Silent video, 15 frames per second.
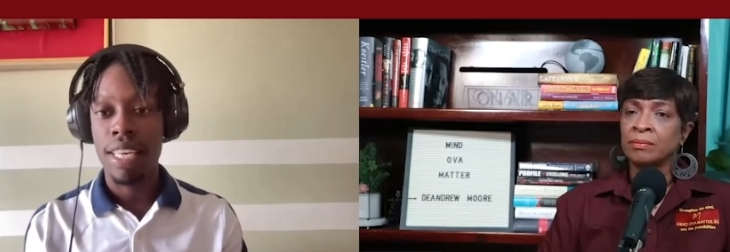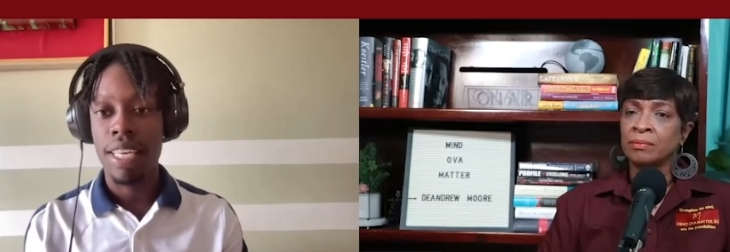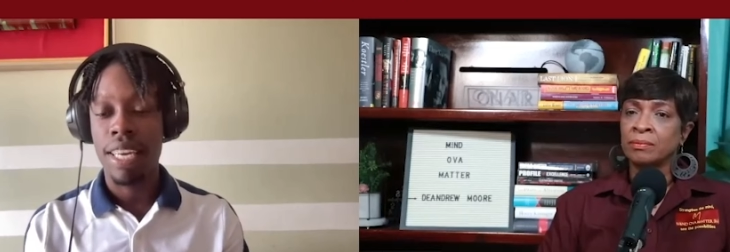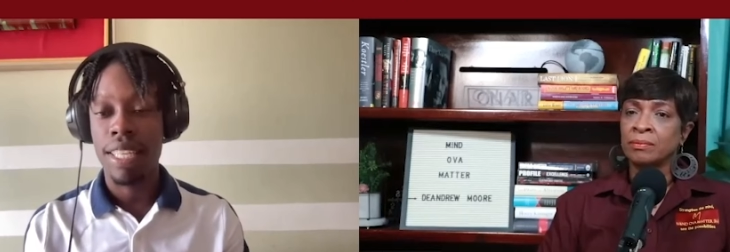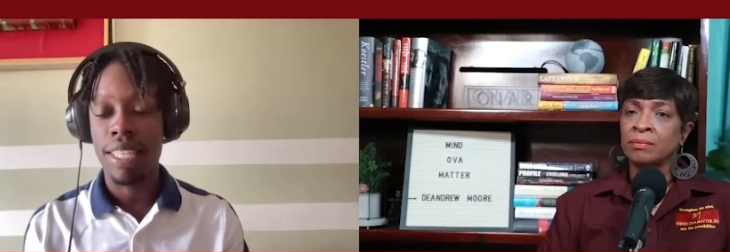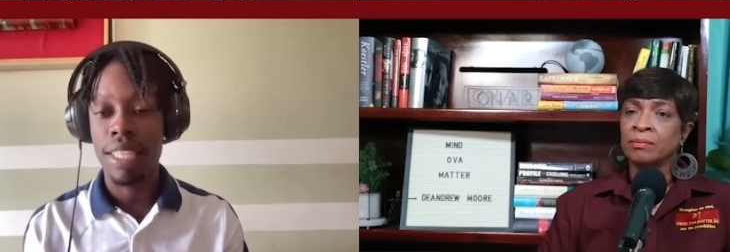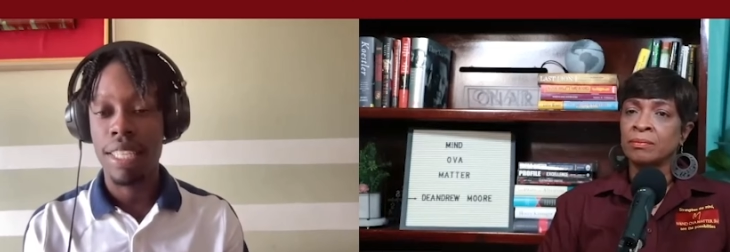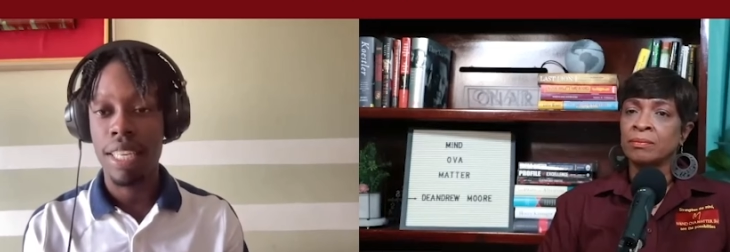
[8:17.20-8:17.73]
Speaker 1: can
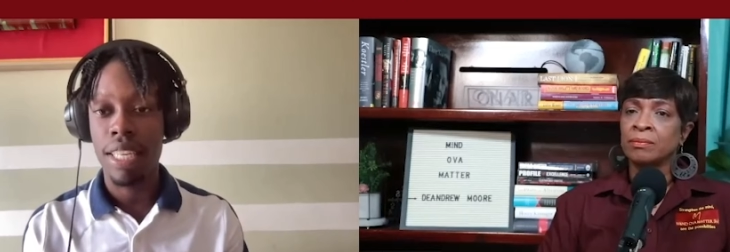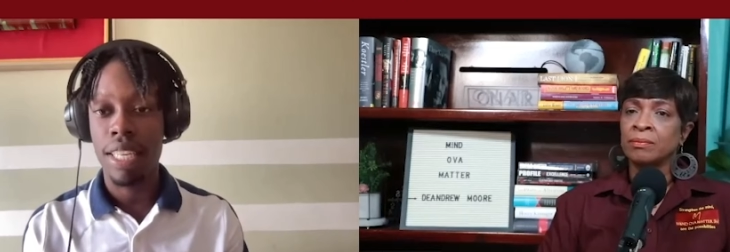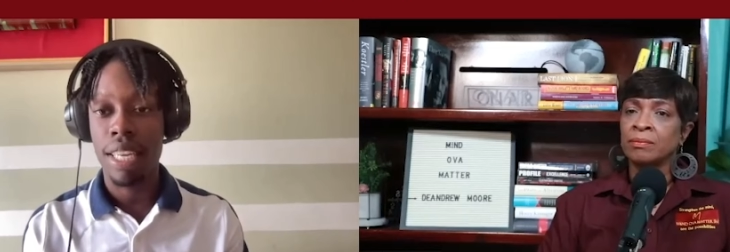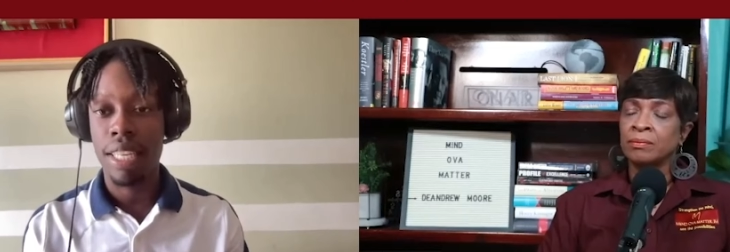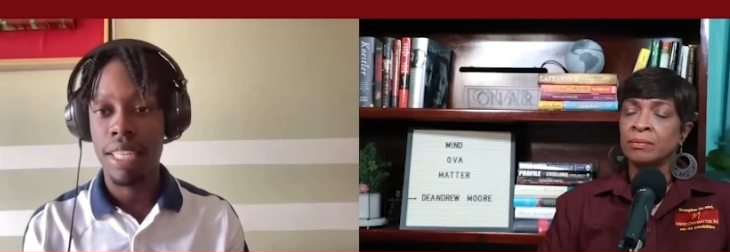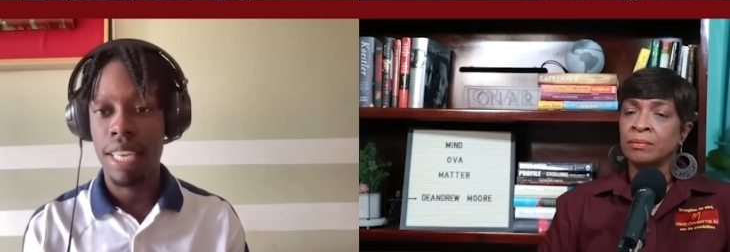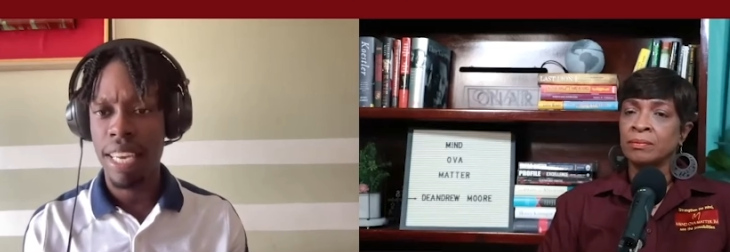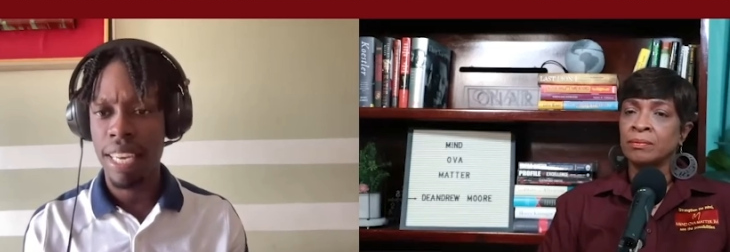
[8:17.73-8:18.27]
see
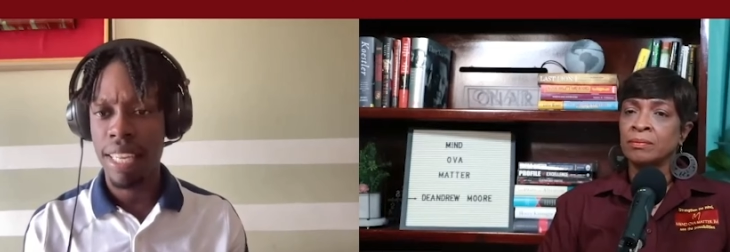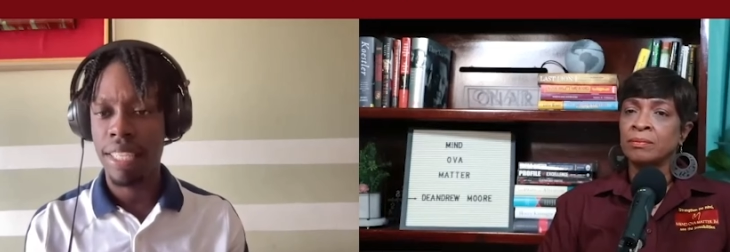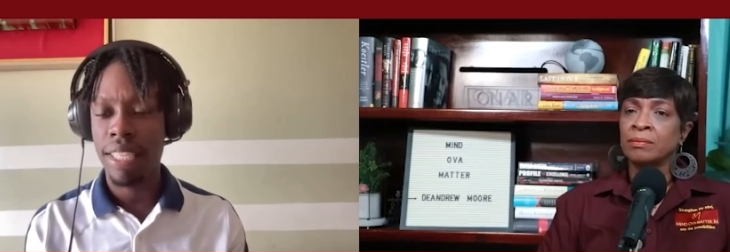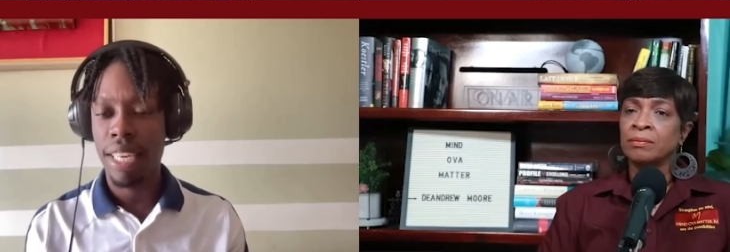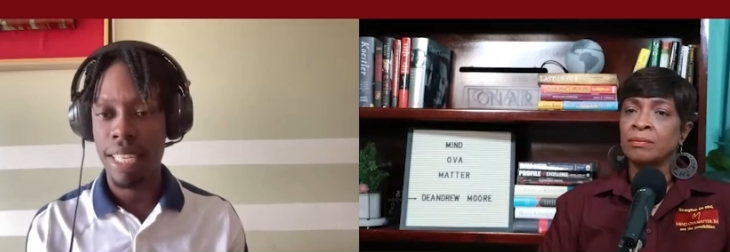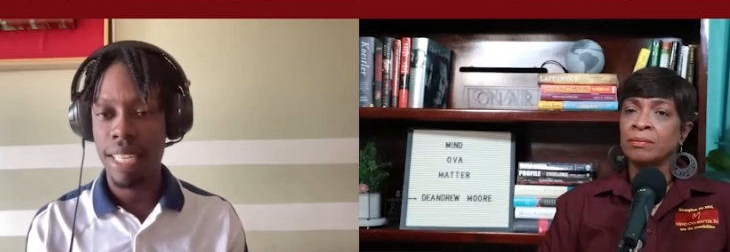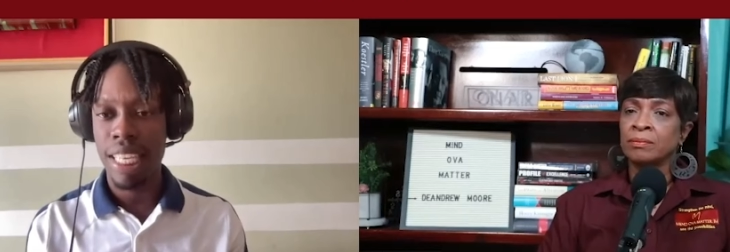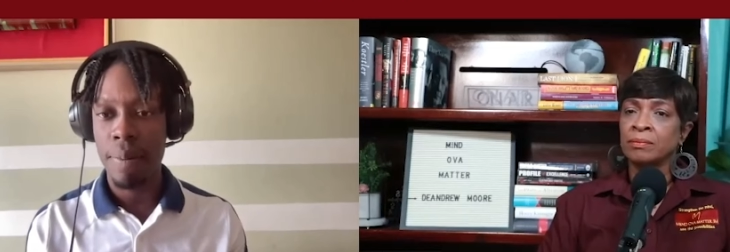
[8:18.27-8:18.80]
that, hey, this
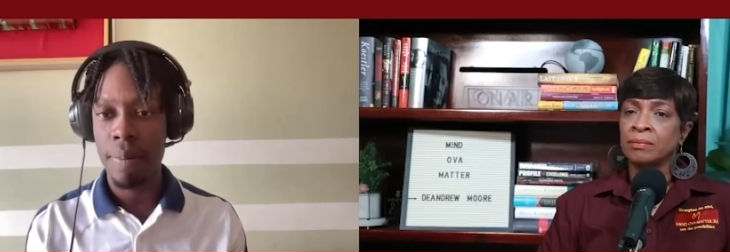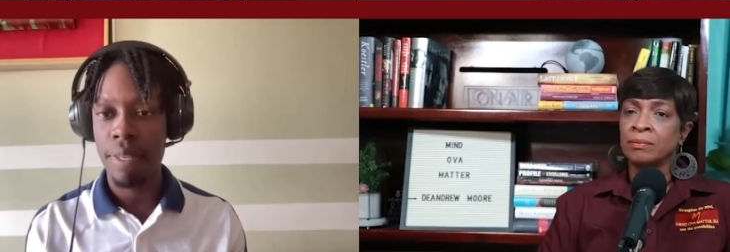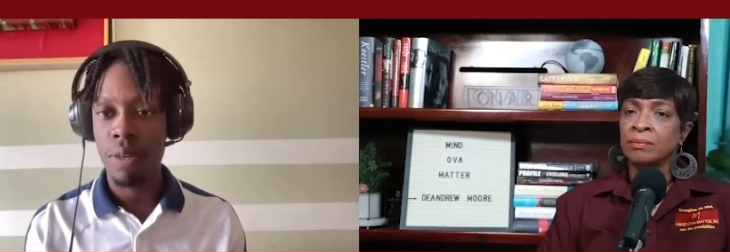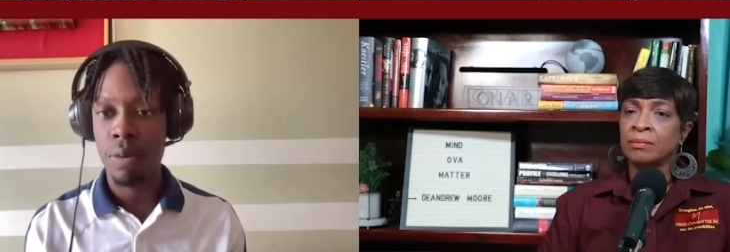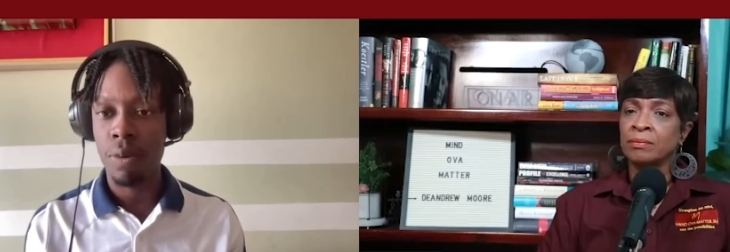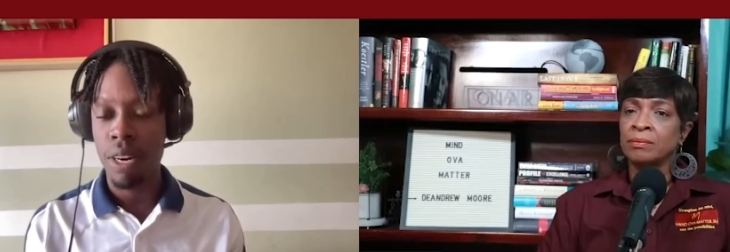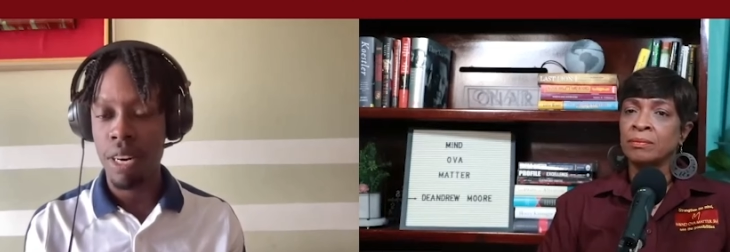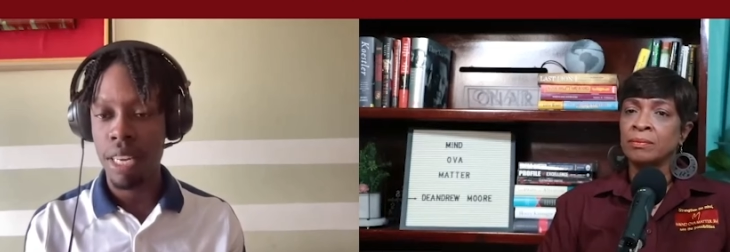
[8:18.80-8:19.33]
ATM isn't
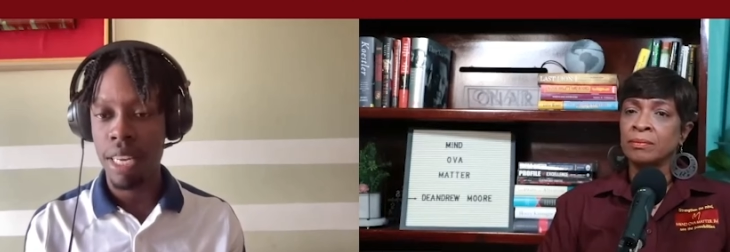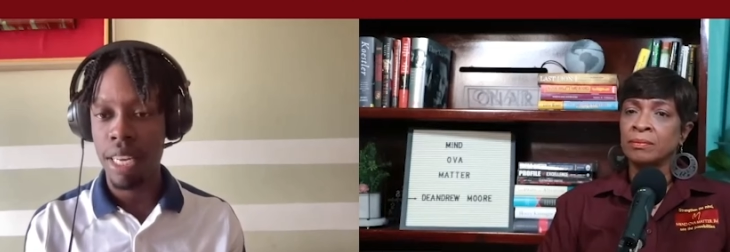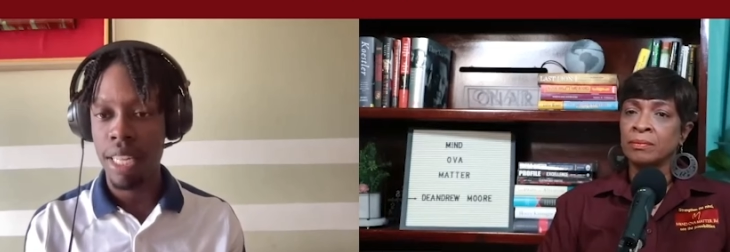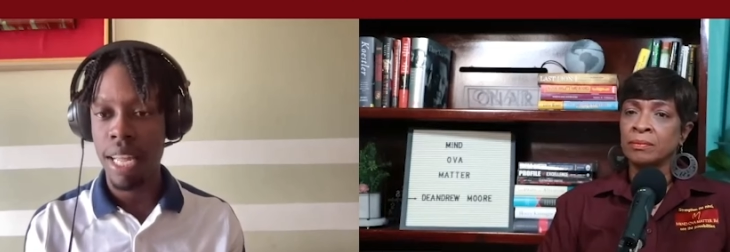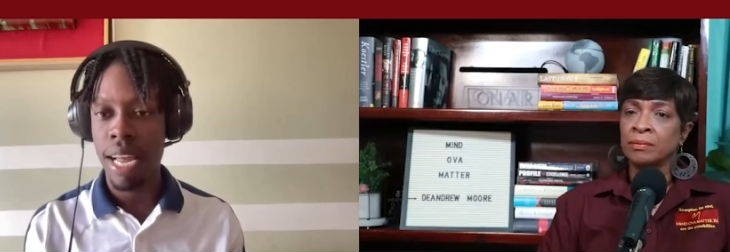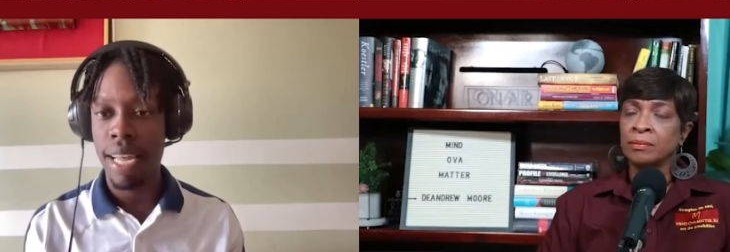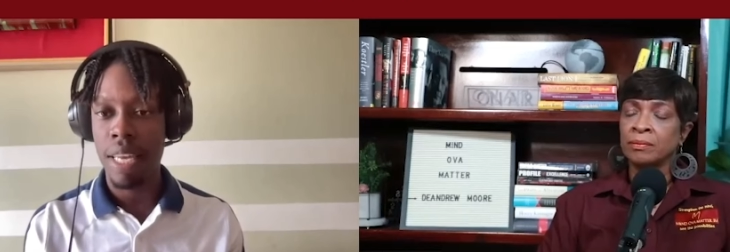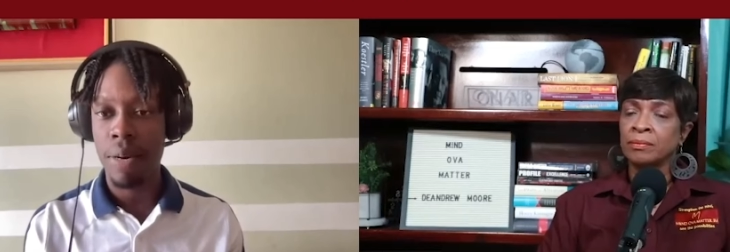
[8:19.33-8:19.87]
working
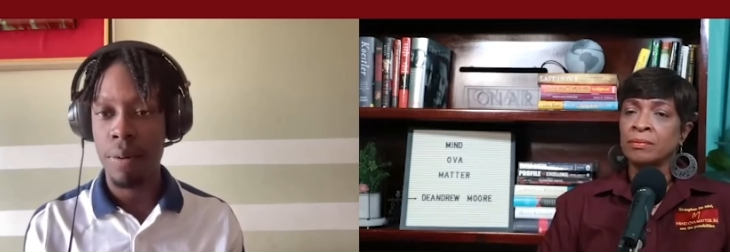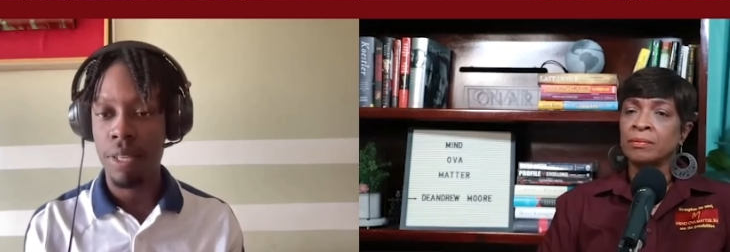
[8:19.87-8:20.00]
and it